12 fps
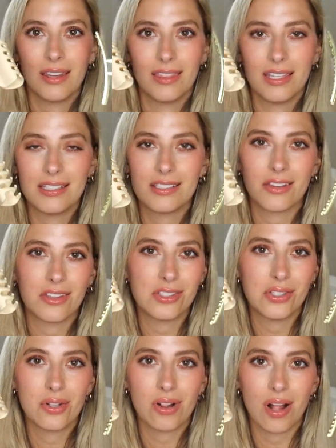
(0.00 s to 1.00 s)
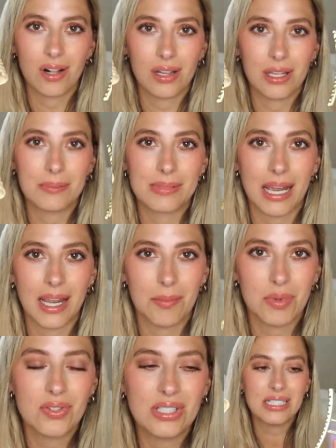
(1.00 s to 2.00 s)
these are the two claw clips I
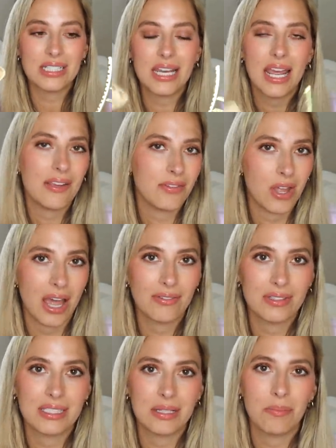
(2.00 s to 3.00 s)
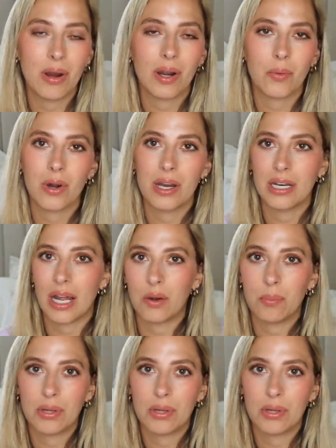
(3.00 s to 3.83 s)
am using today. If you haven't seen part one, I'll